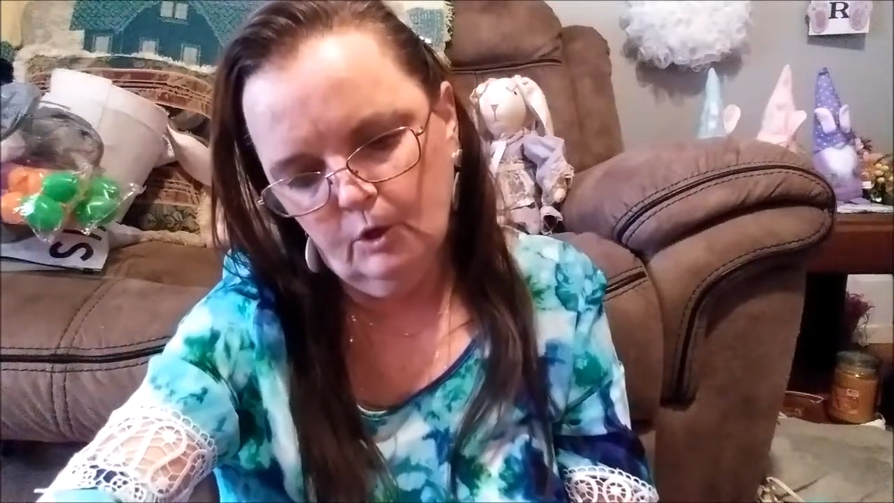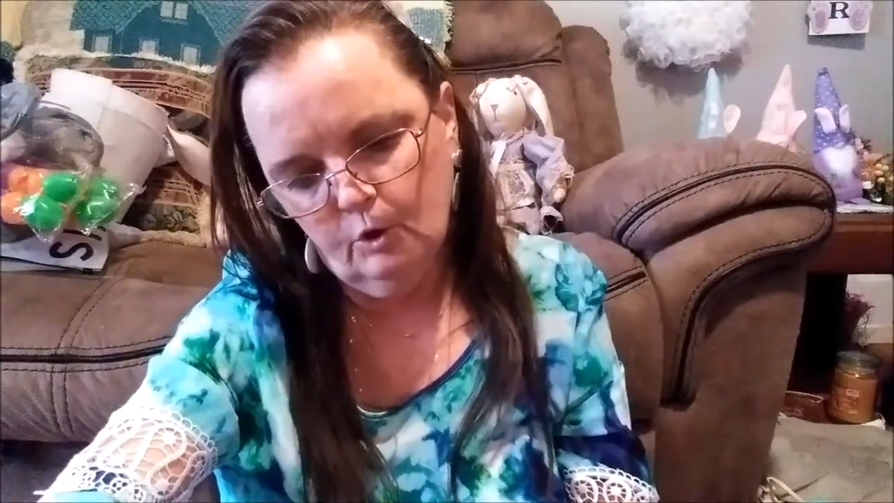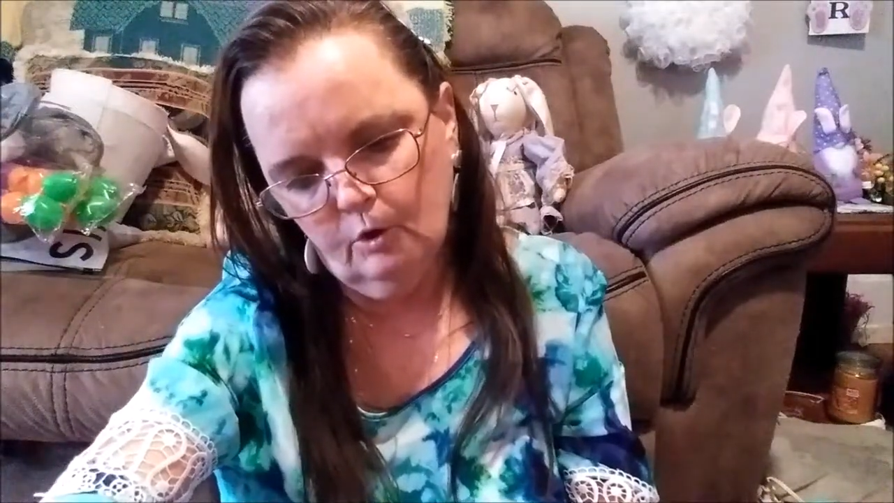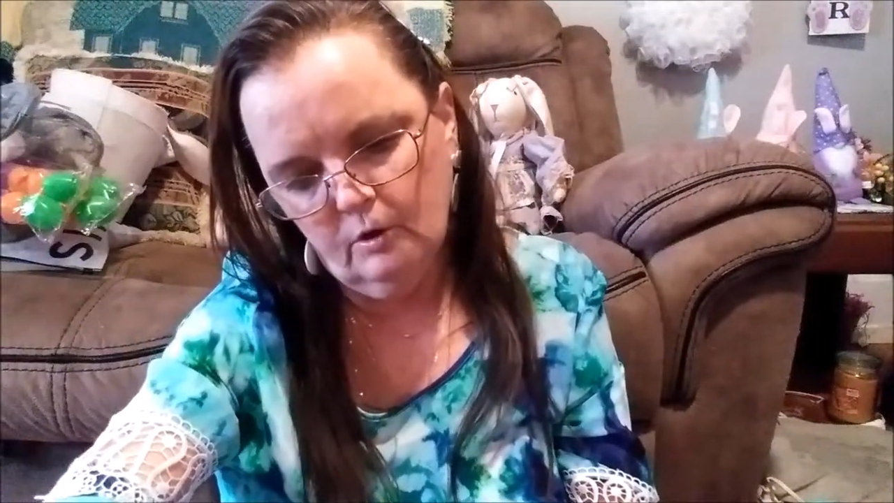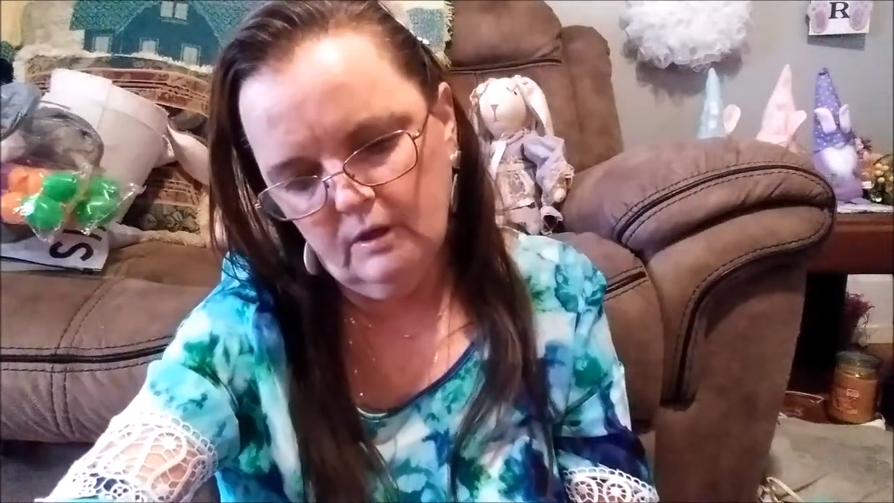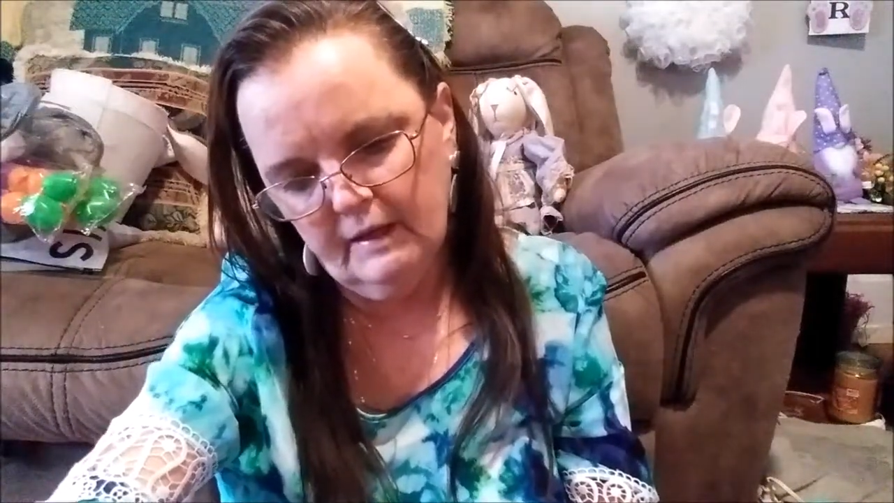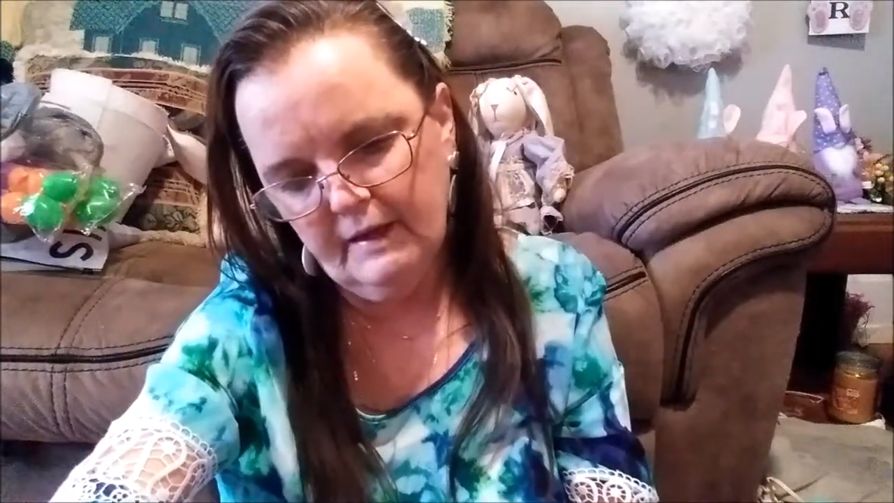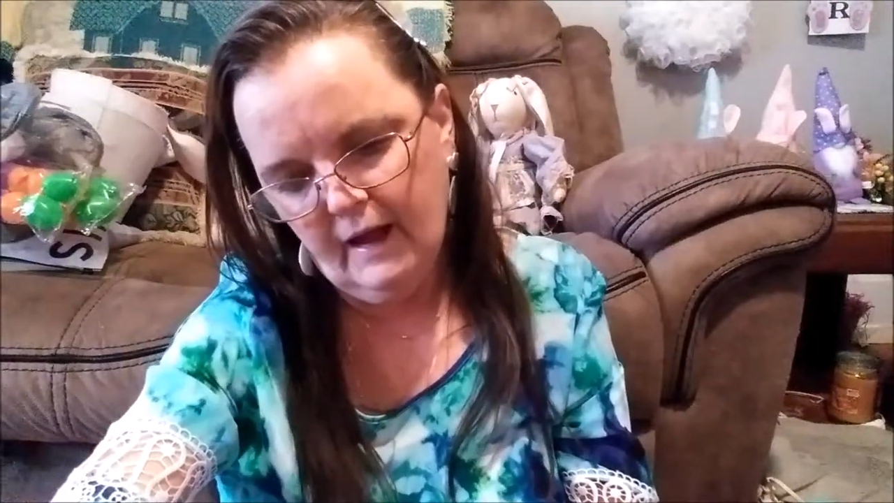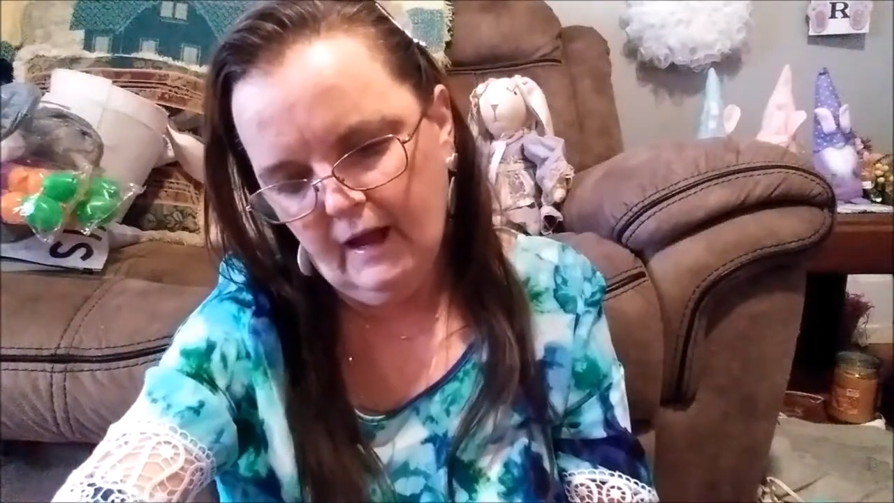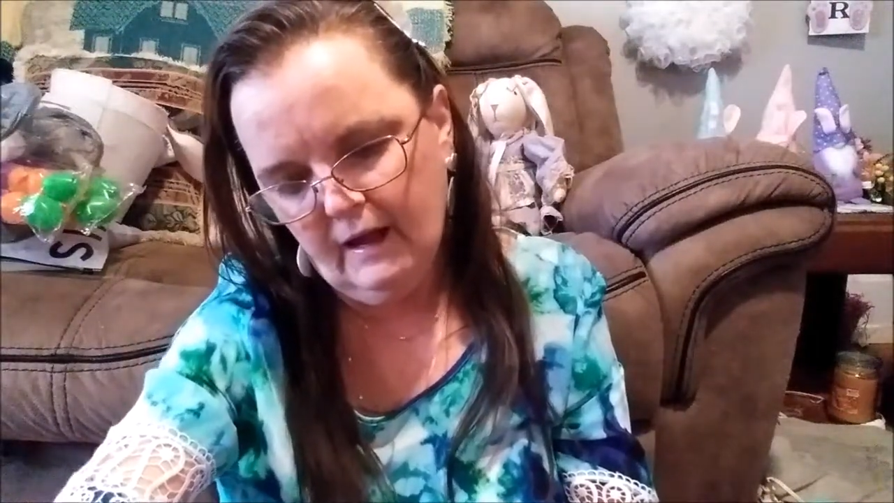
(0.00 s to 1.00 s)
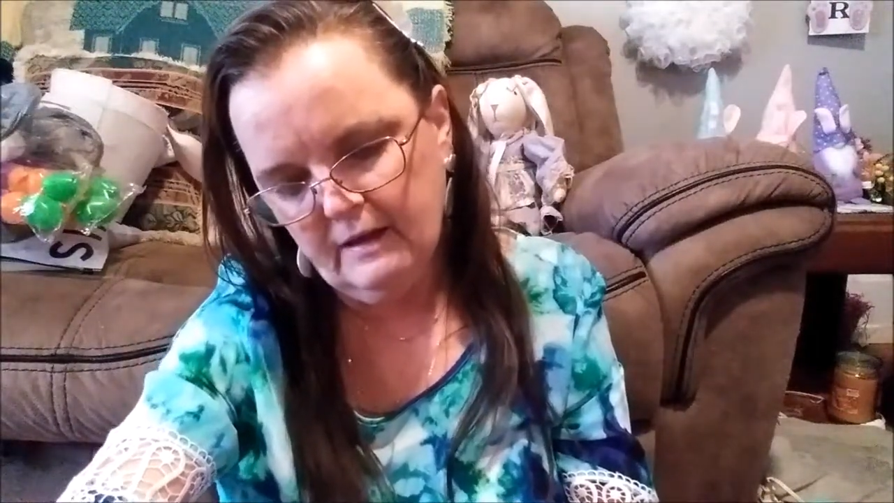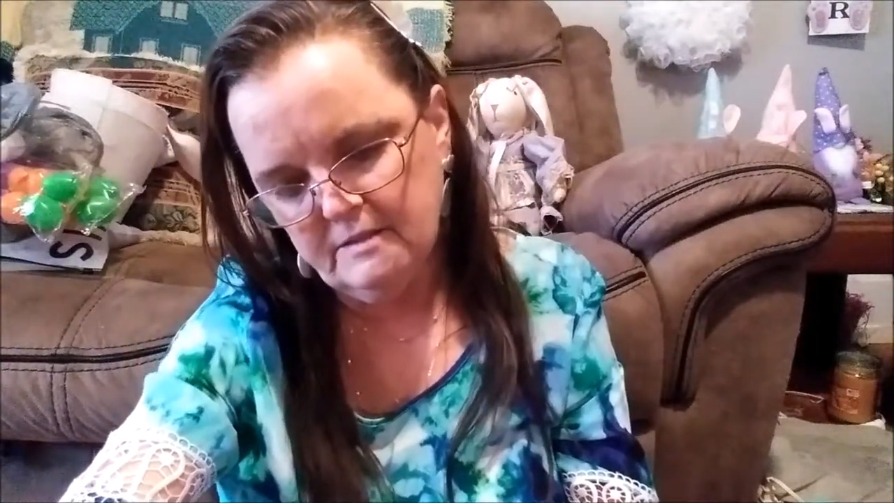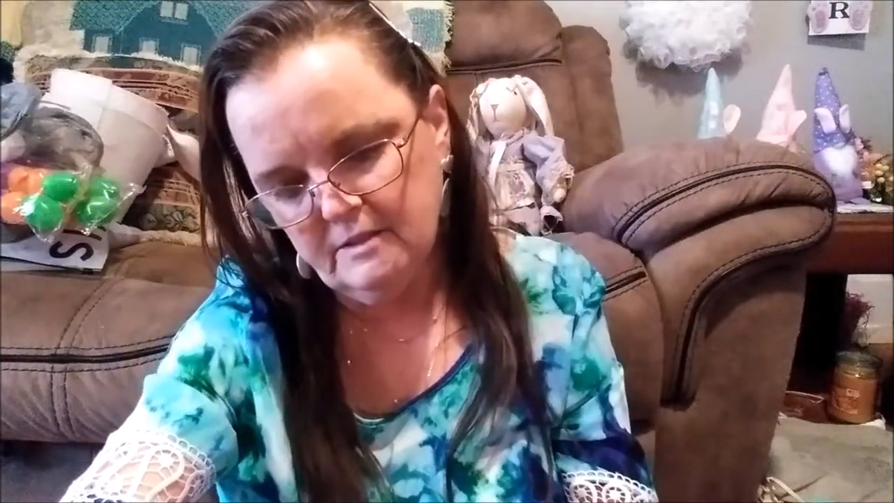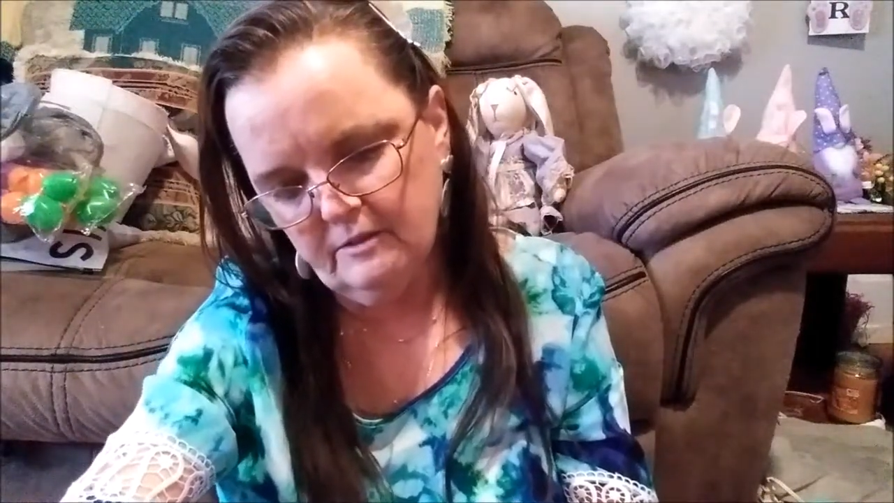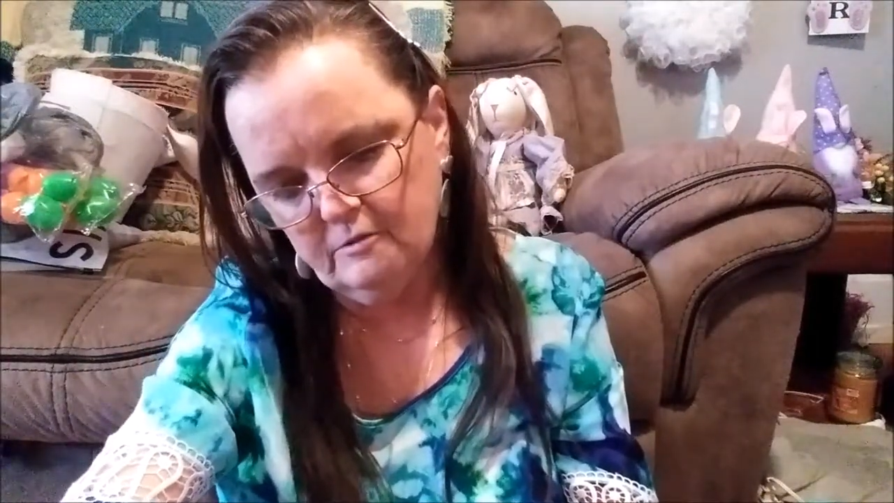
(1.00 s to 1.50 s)
Googly
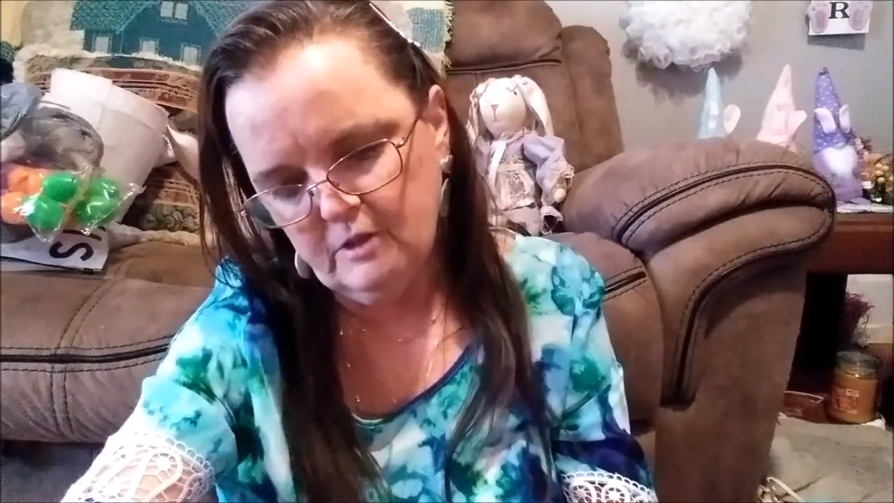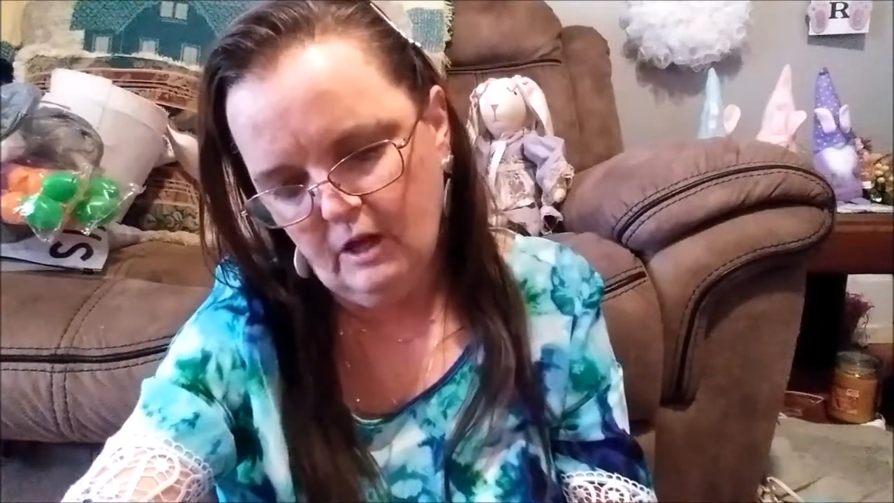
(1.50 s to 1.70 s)
Eyes, and there's